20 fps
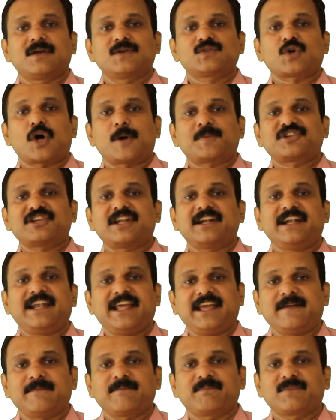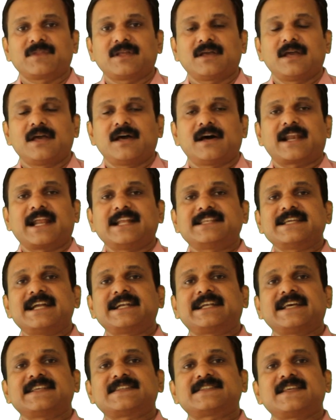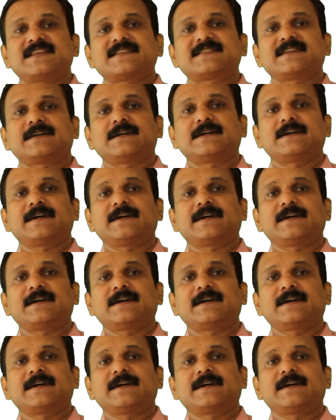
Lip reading: So option D. Rete testis,